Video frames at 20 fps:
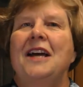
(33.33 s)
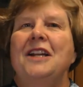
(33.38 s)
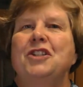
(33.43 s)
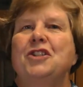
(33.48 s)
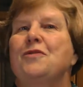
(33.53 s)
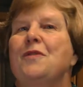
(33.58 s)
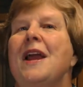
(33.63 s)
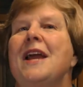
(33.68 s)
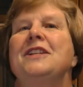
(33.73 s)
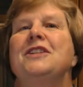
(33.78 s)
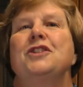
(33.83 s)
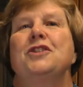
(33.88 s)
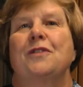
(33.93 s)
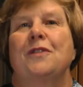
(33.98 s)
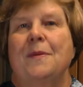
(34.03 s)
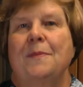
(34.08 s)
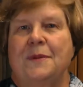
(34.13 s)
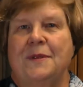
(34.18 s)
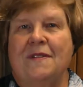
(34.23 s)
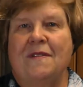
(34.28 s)

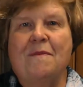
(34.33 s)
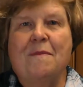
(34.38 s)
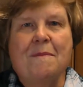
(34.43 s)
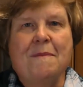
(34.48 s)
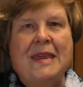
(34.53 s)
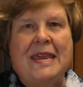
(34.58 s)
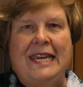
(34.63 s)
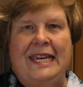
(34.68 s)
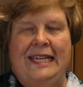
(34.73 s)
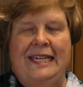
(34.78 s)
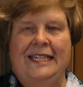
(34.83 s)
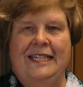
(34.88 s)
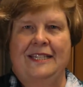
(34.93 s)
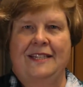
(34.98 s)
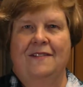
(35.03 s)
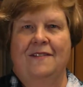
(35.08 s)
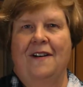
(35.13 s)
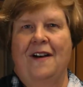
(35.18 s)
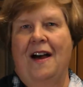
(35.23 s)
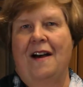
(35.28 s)
transcripts of meetings
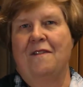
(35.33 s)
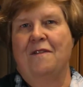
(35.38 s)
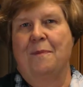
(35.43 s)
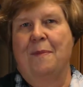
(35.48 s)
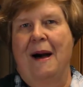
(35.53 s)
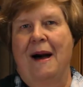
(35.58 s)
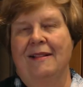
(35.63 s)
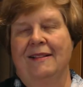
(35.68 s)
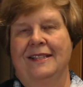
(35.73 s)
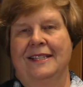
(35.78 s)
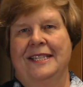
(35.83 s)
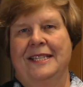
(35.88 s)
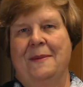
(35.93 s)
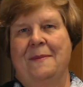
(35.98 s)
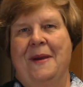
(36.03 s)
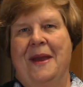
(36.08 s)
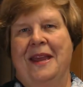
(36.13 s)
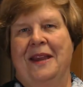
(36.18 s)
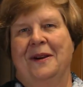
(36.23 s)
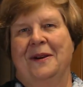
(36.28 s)
of
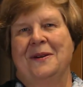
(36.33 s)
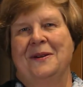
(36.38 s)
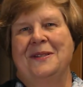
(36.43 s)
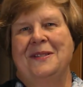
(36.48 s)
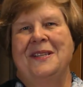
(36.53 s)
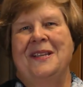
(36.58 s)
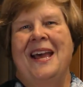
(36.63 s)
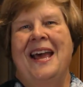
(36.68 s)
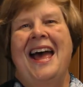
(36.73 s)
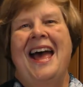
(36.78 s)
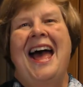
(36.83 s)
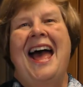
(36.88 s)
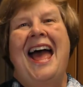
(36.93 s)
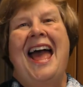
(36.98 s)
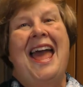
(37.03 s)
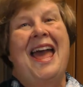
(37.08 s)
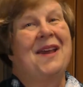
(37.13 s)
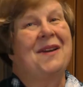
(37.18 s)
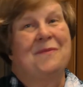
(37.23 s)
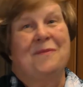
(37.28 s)
policymakers.
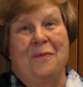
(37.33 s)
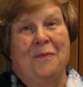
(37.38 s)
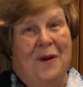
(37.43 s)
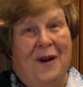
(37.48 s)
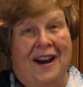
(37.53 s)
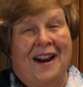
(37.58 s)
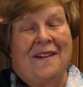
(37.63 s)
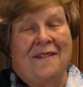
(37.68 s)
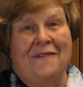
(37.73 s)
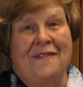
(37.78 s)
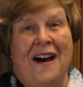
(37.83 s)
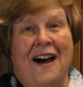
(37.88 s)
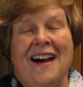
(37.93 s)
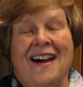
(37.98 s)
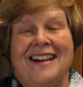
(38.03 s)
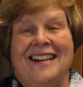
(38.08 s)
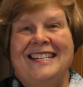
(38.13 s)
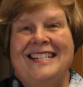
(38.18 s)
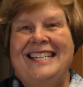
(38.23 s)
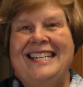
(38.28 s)
And what I
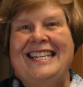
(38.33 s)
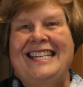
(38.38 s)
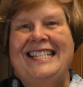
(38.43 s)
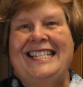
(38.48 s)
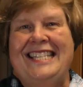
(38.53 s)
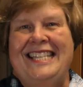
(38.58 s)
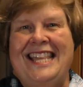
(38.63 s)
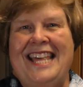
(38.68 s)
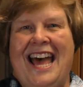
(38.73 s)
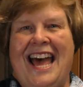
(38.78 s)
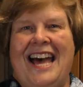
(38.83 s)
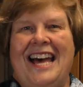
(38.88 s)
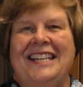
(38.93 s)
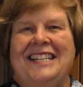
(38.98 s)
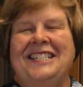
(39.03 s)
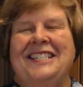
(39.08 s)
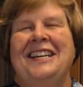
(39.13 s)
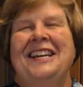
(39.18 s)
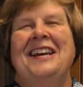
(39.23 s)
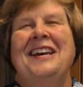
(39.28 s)
find is
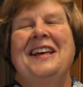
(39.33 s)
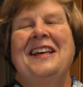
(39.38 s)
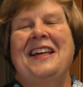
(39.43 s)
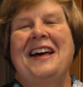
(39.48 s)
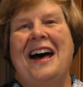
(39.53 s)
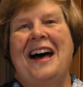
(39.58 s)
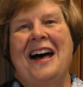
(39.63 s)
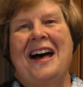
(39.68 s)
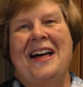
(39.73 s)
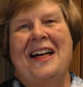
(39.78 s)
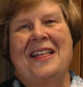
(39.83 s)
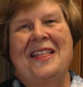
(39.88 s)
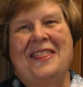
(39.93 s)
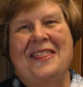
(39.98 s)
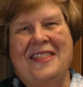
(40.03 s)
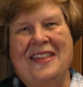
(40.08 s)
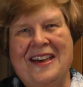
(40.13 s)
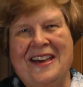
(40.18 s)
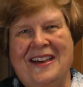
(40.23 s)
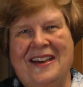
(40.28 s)
that
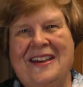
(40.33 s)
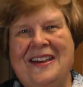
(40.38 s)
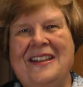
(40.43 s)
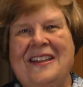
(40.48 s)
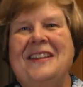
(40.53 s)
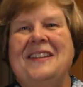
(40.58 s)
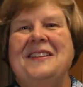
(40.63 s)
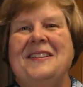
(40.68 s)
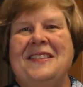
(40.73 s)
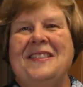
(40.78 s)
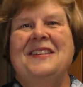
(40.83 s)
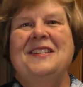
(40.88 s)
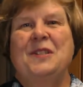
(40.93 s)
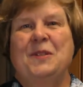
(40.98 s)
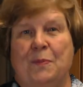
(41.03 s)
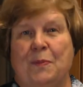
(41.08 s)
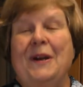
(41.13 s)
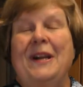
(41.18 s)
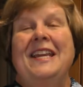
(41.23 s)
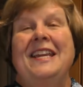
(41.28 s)
this
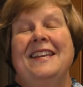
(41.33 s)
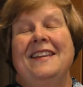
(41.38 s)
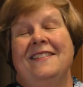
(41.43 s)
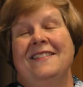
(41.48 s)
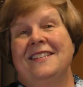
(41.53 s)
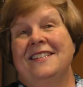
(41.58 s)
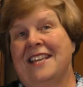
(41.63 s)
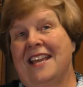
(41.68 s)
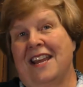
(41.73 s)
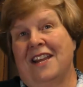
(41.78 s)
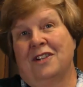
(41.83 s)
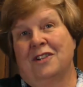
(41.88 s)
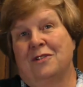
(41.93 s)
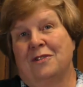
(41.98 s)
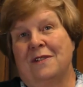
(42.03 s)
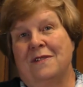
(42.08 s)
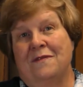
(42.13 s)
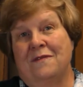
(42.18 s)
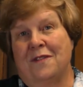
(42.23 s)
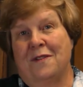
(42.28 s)
bringing in this
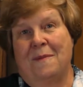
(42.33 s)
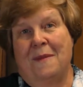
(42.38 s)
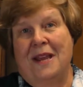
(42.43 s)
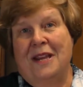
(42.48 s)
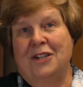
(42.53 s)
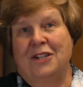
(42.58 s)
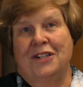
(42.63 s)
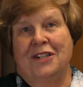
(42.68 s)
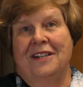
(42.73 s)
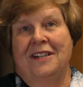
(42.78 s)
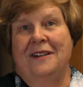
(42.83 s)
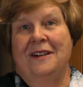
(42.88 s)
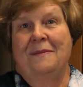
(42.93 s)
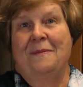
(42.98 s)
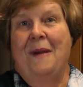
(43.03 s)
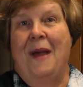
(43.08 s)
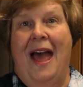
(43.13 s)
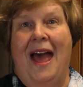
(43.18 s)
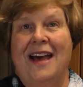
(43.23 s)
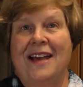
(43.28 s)
extra
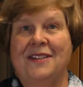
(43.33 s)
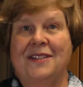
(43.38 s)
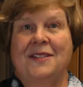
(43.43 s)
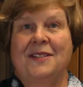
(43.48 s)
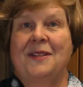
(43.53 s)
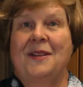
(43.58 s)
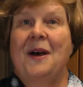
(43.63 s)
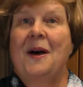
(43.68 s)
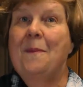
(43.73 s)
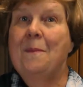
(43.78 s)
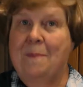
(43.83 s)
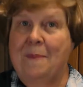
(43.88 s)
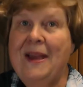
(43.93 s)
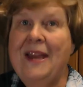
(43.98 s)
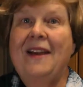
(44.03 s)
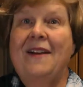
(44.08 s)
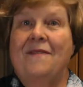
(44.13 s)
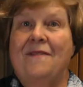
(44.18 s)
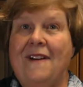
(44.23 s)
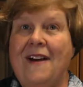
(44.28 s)
information has a
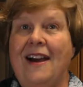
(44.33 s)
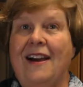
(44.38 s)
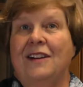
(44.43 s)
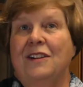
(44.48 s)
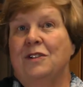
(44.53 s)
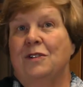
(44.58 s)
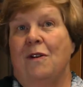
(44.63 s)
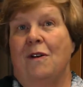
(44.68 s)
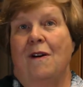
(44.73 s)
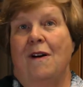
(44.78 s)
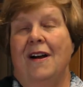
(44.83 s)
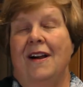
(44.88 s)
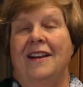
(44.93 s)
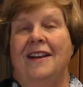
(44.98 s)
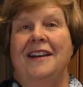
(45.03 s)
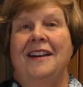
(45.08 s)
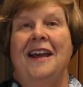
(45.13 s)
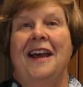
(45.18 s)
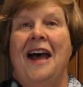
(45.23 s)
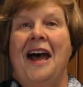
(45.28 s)
big effect
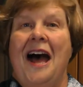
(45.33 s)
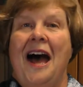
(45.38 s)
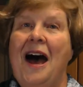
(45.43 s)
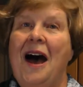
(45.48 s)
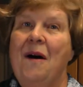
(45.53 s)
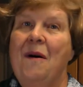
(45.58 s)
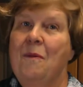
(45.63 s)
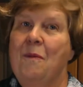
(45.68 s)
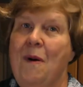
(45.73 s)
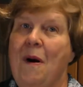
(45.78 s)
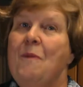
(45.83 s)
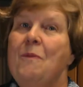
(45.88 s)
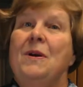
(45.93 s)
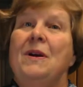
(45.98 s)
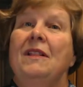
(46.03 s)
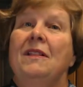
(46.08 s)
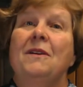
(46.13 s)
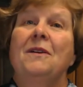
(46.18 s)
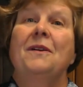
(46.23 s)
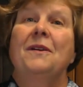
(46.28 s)
on what
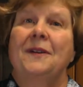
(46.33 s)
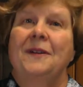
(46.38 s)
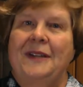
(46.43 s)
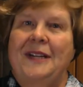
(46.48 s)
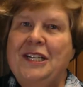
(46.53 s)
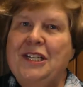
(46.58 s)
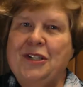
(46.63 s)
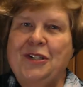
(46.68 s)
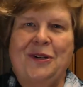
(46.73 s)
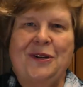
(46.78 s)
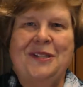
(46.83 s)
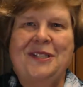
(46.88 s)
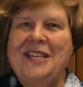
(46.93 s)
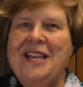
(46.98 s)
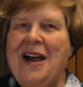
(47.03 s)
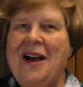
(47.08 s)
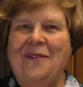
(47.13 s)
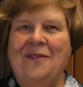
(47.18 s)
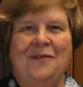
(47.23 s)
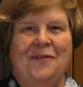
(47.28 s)
we learn. It turns
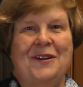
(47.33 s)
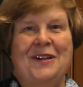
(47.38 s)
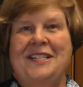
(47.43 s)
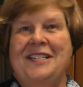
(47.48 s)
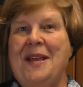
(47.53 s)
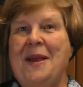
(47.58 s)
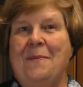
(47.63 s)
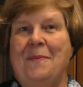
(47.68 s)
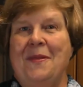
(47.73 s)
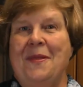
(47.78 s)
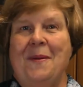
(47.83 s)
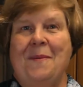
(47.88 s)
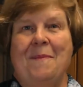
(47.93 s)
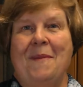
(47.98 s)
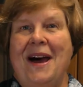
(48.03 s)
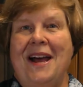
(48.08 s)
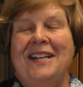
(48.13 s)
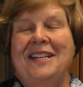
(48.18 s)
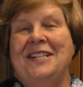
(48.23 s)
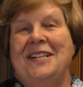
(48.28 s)
out, for example, that
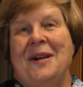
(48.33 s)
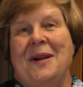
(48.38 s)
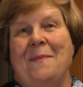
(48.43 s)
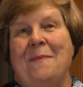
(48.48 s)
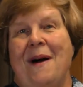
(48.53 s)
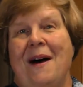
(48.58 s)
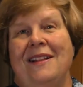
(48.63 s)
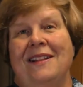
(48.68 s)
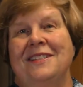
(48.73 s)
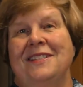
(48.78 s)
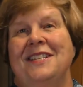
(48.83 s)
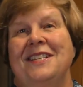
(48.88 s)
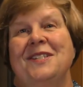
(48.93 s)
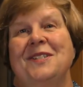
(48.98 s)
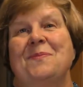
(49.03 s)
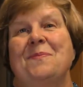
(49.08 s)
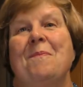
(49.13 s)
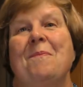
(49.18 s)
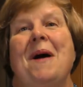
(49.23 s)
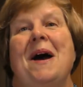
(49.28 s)
monetary policy
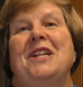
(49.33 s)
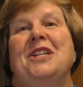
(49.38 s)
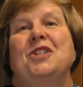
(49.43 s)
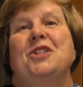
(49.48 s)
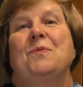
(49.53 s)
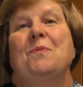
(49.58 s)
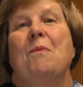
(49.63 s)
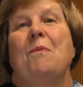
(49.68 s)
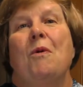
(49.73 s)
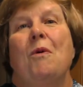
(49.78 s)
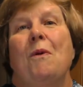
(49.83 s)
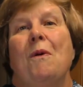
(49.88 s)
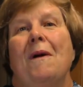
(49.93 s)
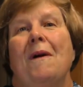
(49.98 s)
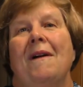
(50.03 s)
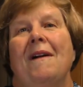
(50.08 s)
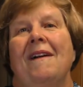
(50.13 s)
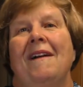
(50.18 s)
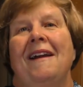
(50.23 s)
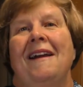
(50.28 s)
is much
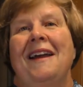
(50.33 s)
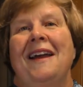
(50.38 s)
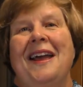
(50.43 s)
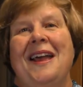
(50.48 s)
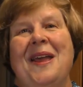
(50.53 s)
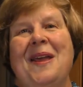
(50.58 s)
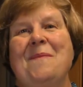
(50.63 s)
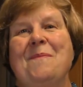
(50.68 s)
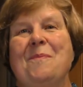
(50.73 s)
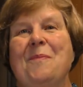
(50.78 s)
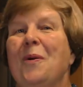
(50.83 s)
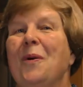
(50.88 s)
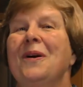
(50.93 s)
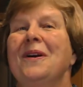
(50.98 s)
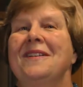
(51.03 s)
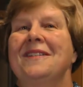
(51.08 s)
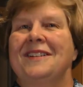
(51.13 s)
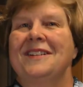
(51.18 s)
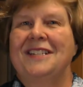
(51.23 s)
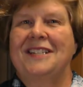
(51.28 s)
more
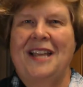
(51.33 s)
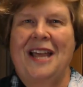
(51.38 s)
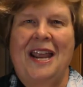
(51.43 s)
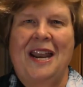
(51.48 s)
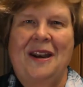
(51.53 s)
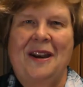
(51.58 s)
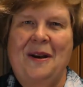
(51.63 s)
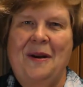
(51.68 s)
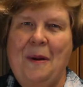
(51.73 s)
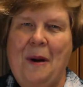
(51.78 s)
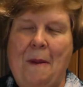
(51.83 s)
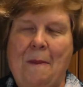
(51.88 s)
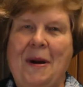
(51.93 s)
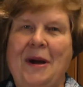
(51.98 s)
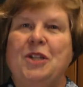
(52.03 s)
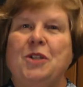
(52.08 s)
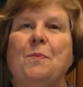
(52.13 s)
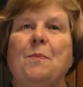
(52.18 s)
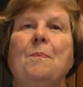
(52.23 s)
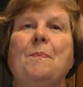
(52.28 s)
important and a
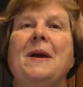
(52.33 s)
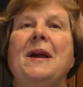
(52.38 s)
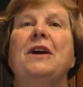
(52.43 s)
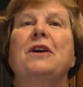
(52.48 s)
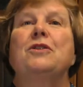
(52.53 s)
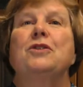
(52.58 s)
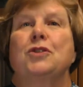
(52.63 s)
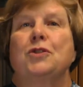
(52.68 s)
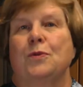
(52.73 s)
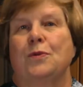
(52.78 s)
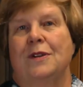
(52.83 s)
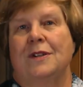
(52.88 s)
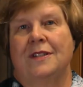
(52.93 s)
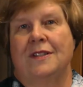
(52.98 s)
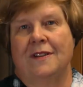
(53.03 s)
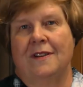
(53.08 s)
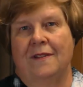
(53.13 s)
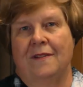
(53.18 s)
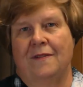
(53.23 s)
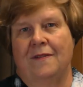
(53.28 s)
much bigger
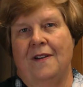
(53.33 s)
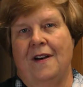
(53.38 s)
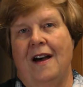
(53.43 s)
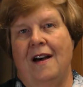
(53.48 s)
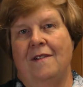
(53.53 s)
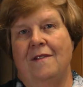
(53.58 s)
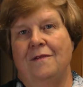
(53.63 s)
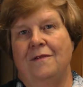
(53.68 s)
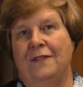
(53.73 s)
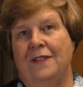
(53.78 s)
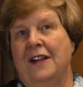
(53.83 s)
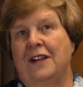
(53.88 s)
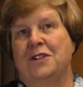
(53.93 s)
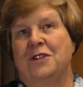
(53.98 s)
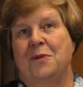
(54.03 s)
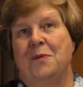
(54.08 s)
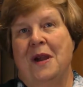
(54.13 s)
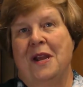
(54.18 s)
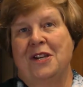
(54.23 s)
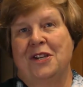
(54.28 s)
source of
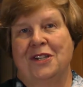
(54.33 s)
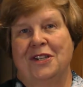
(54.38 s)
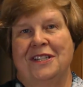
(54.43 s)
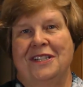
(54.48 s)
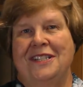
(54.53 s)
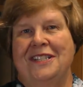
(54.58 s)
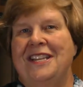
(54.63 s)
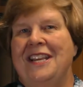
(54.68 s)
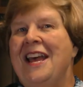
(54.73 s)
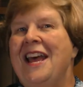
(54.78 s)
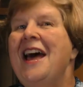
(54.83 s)
fluctuations